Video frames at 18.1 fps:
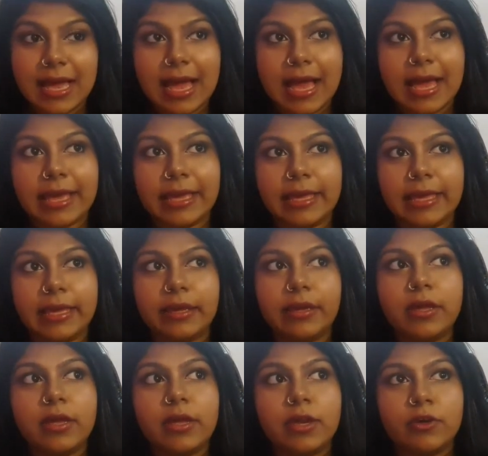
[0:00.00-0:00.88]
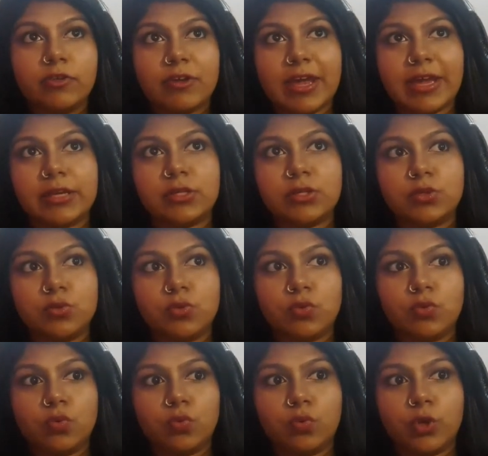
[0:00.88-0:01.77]
I tried
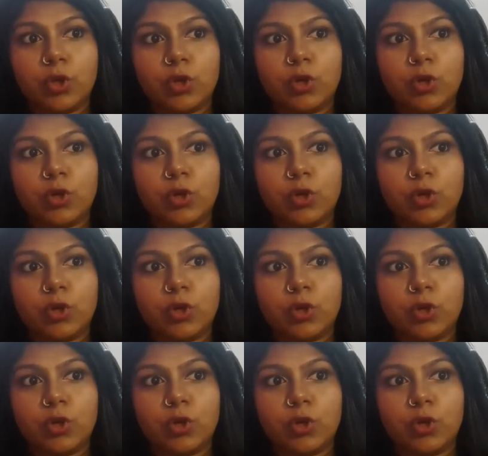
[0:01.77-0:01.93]
to,